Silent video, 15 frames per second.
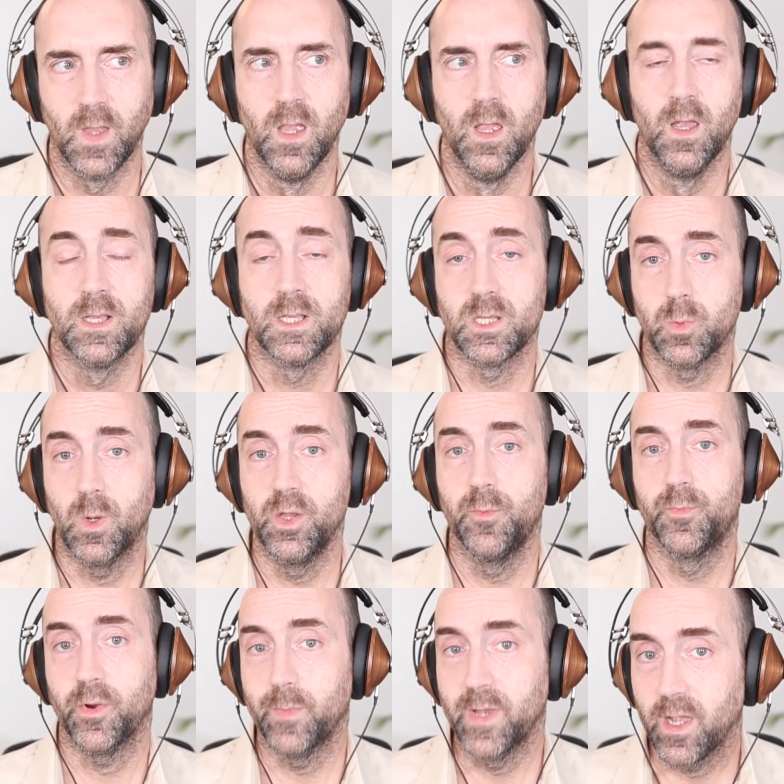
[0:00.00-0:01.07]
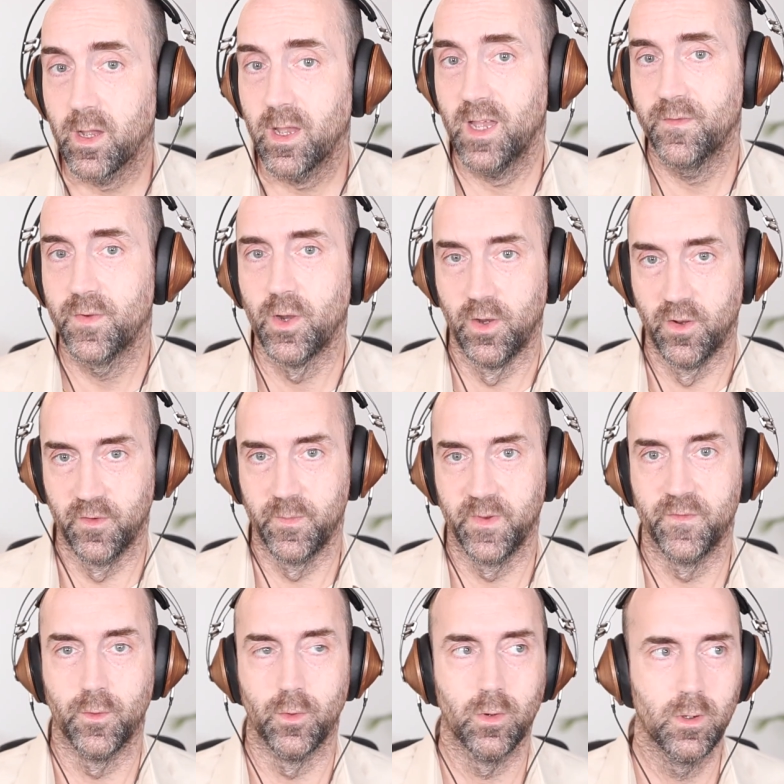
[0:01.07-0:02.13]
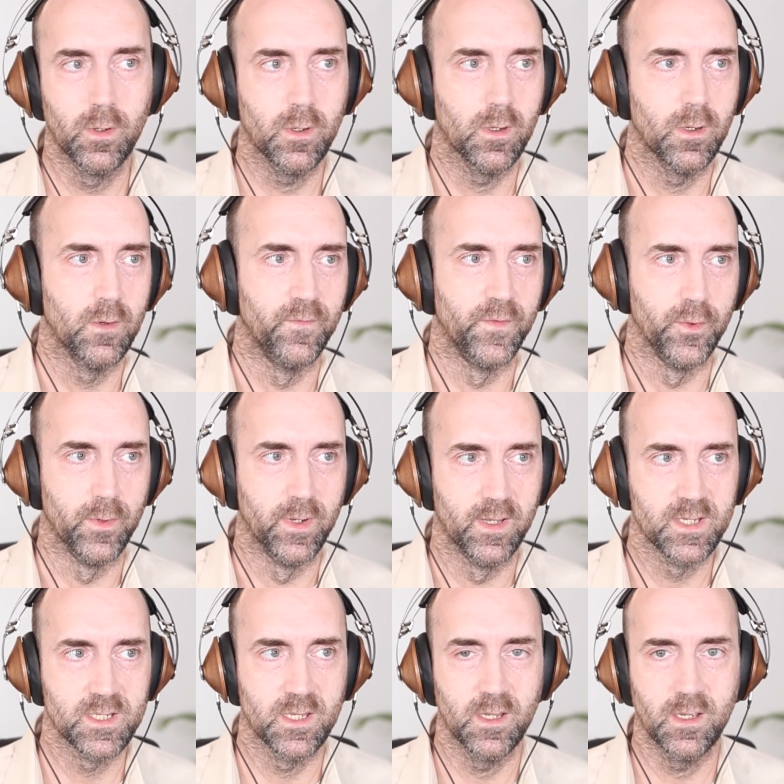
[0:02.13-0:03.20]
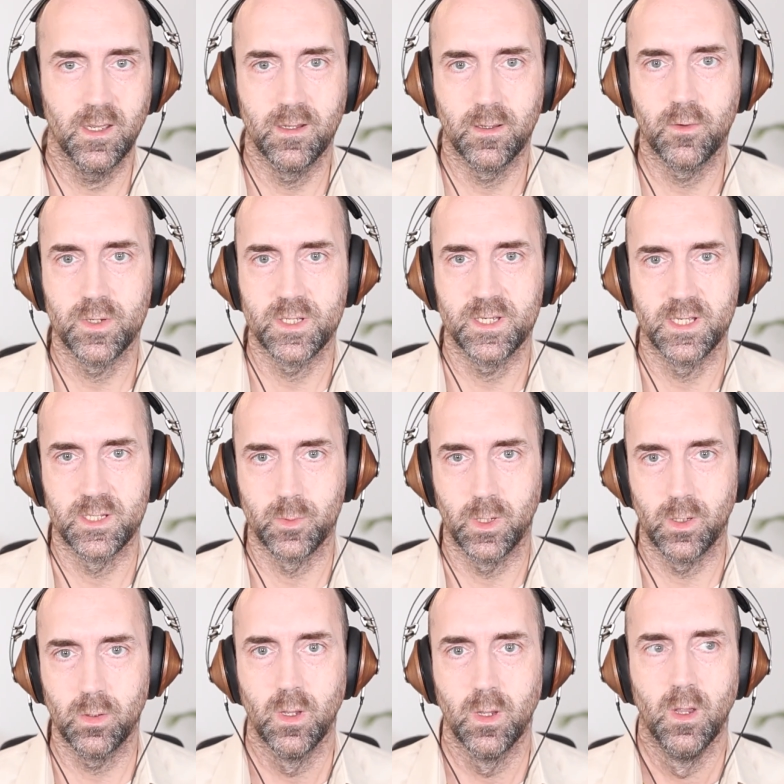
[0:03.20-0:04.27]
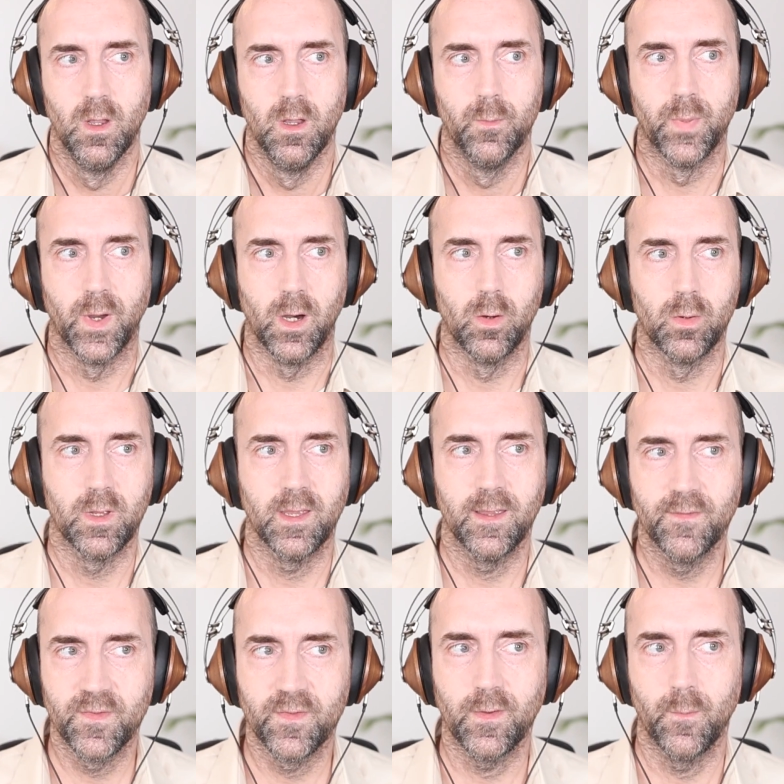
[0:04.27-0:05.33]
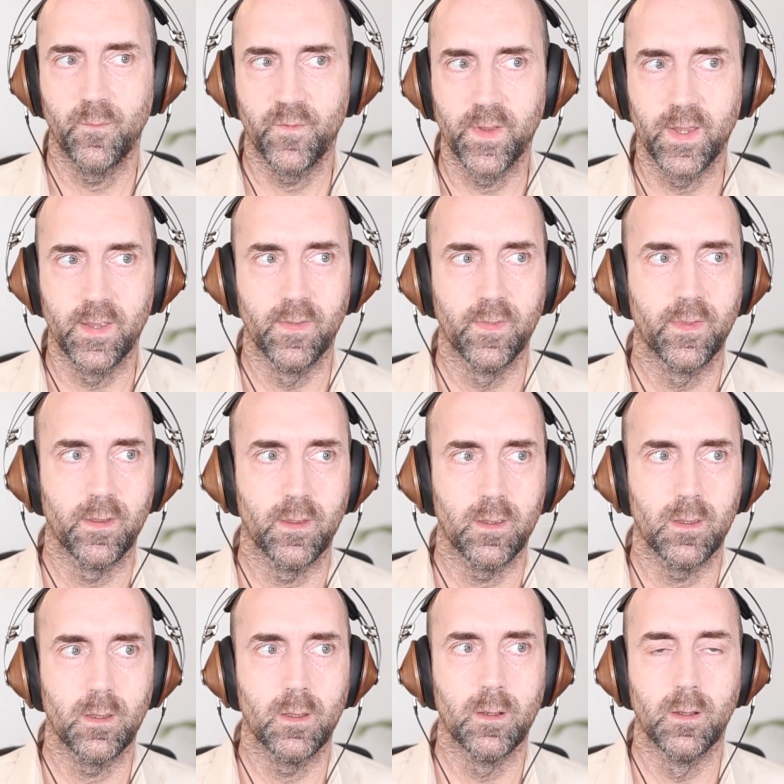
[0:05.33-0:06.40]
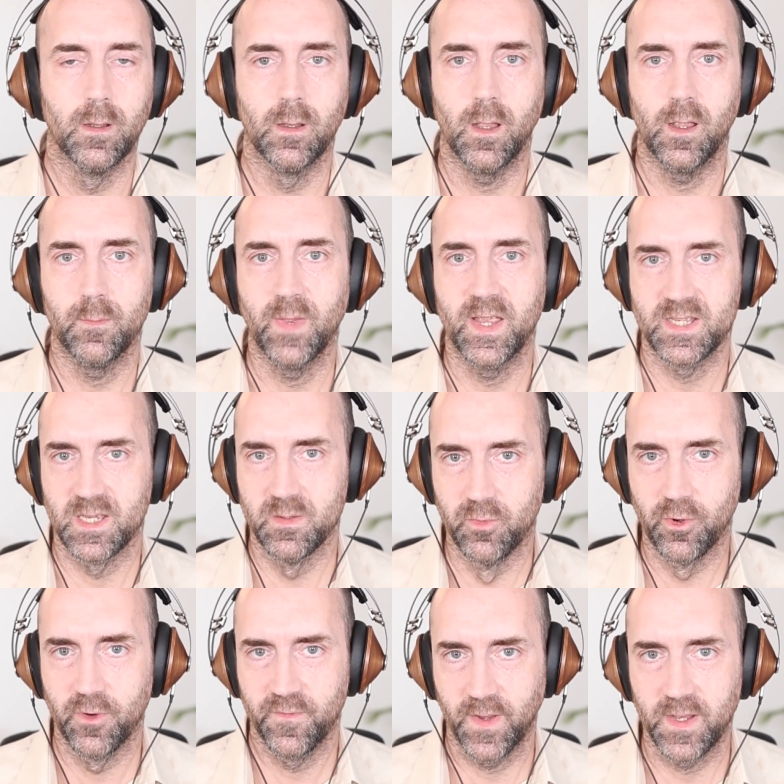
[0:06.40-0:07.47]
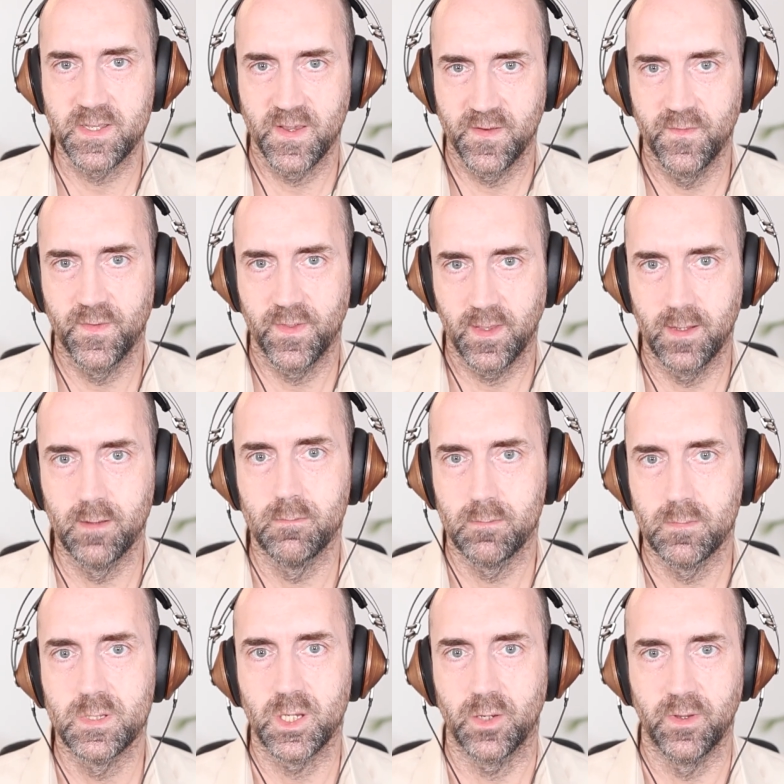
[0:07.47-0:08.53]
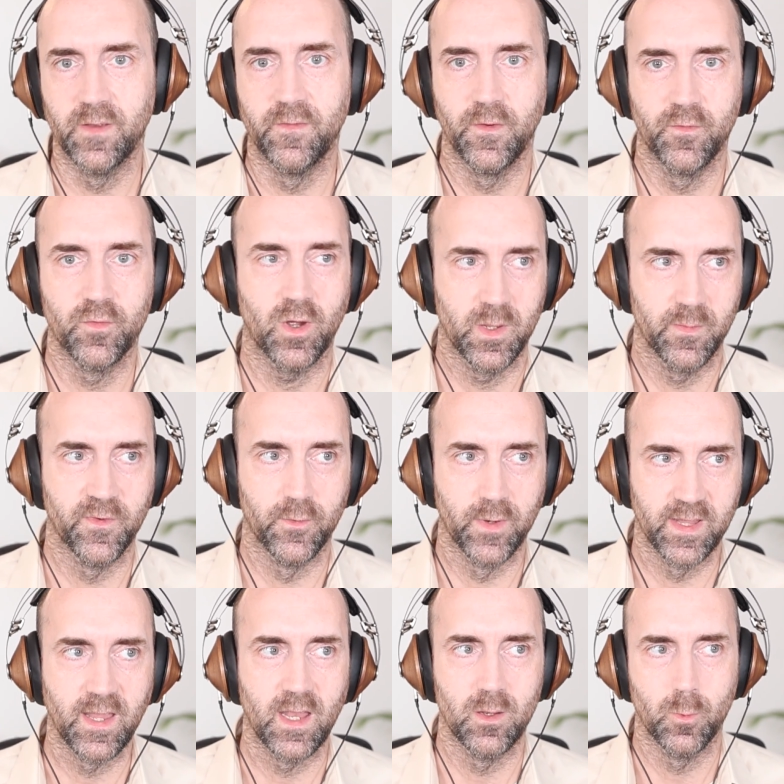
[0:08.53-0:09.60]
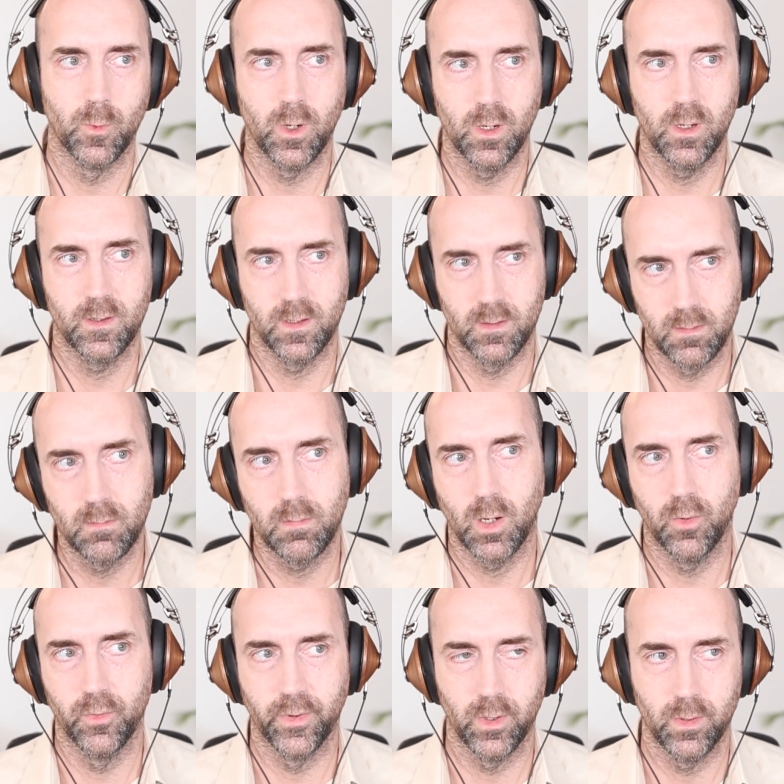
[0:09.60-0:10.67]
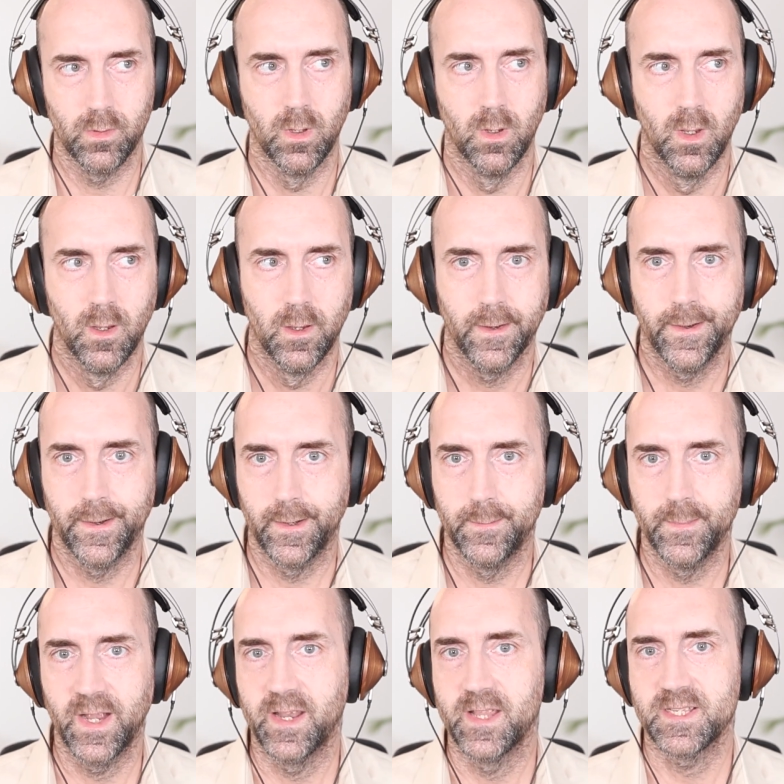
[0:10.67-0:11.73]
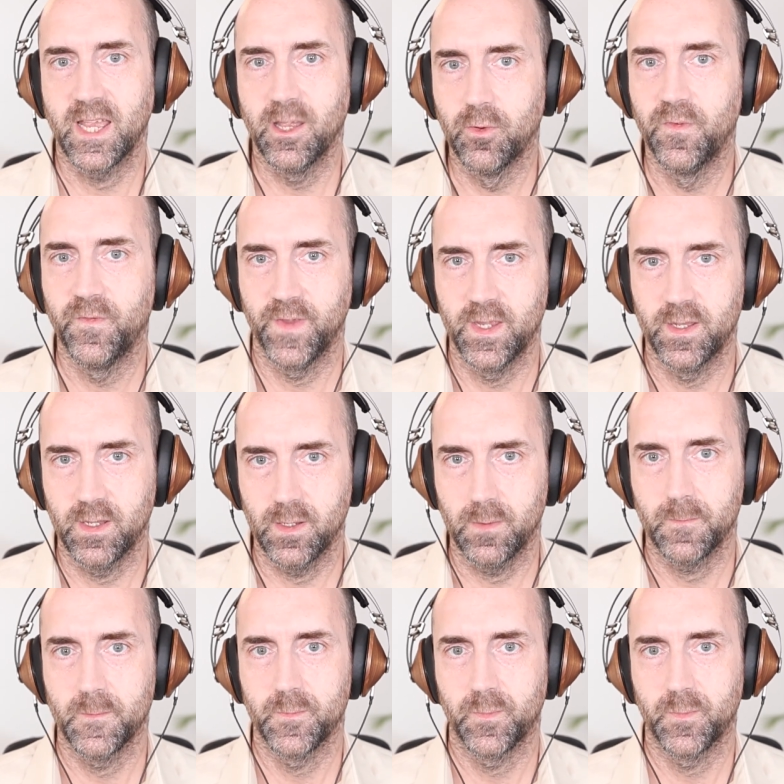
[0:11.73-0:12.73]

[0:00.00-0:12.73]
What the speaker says: So it's one you probably have heard of before, viewer, listener, and Chrissy as well. But I'll give something that like makes it more effective than. So if you've tried it before and it didn't work, then hold on. And it's L-theanine.